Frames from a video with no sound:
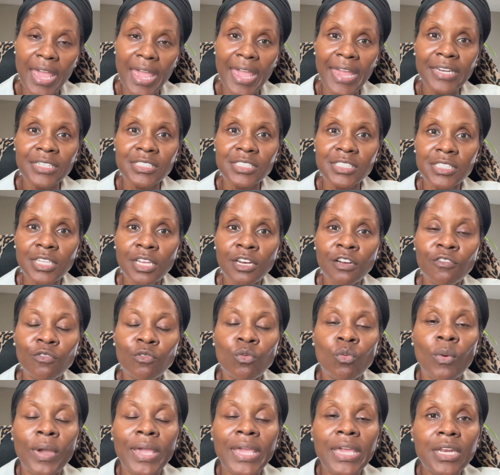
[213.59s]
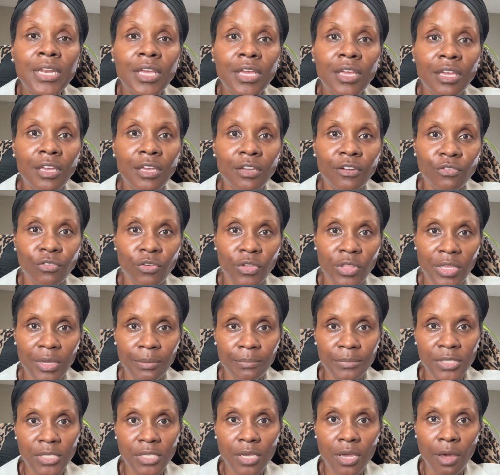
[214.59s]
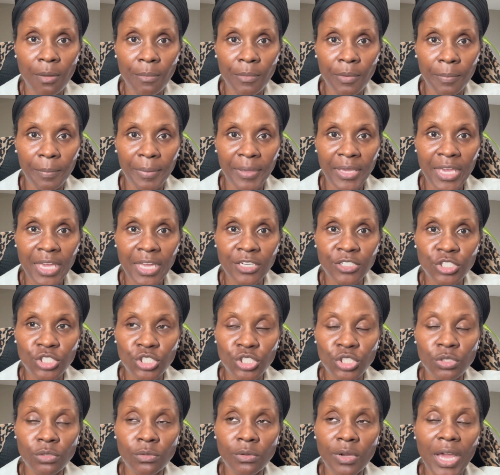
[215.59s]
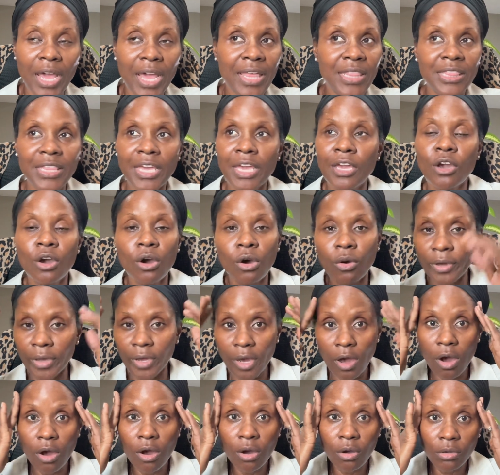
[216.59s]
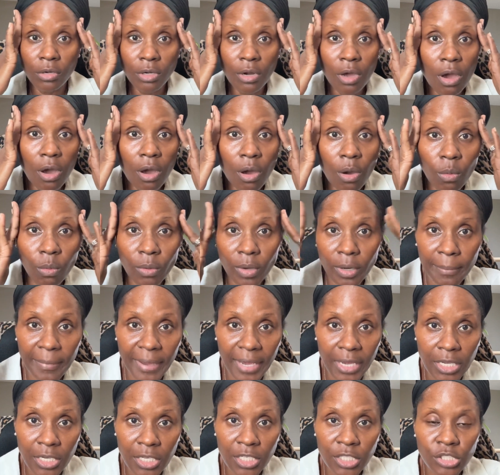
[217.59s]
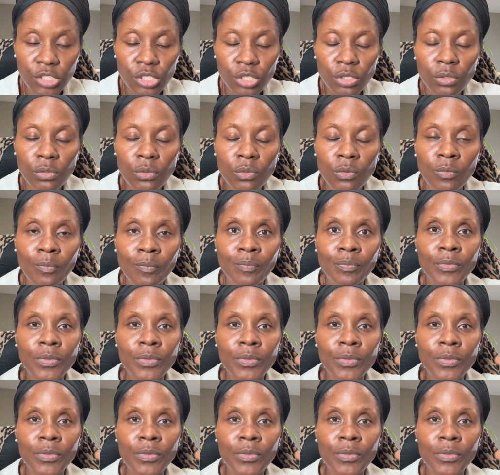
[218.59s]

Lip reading: instead of waiting for them to come up against you and then going, oh no, what am I gonna do?